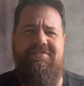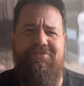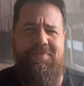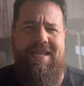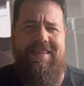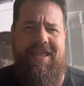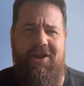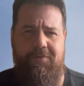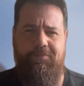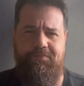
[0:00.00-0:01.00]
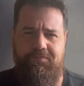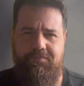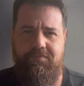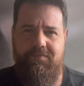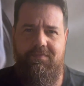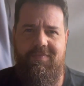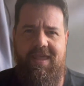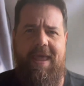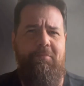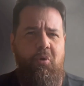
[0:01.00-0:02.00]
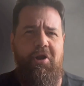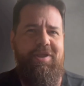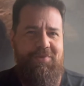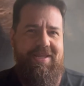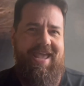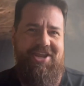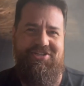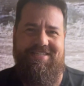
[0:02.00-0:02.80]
for being there and poor communication